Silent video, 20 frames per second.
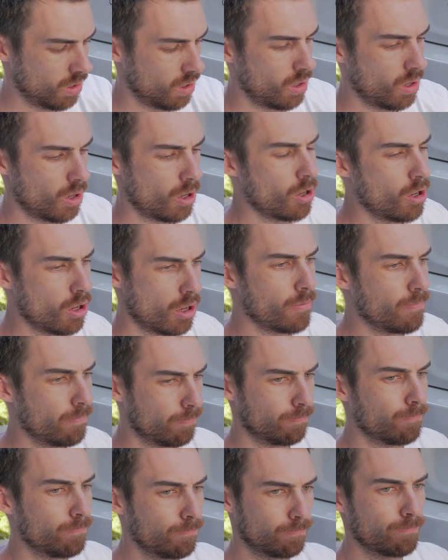Hi, it's
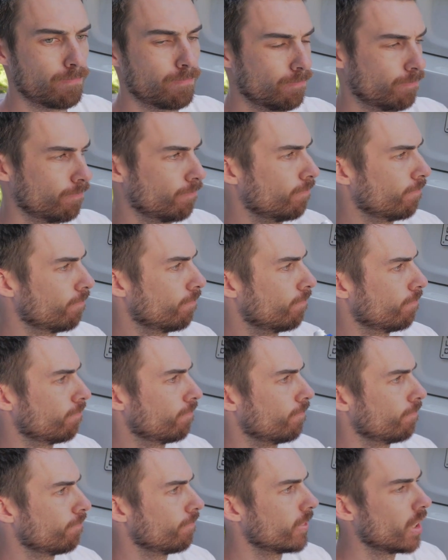me again.
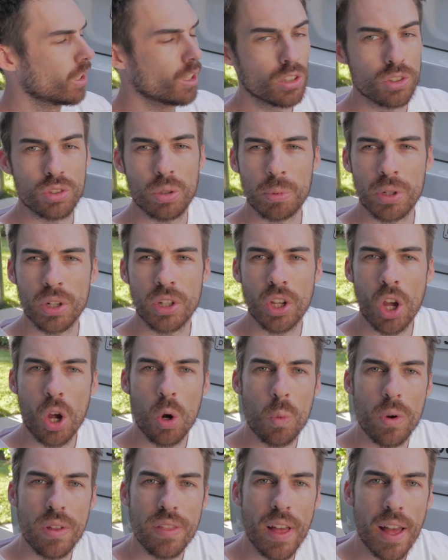Yep, we're still
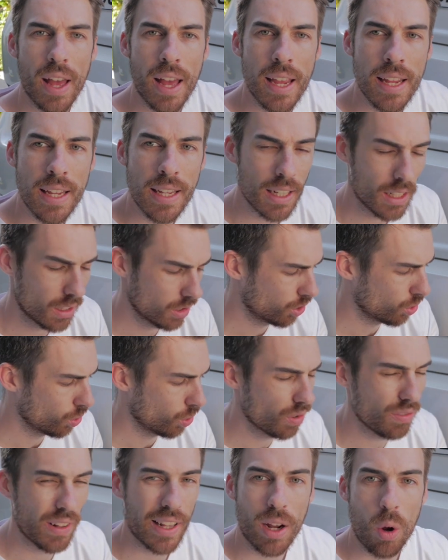muted.
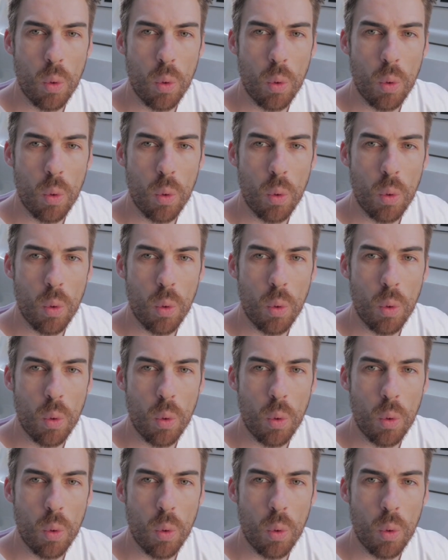So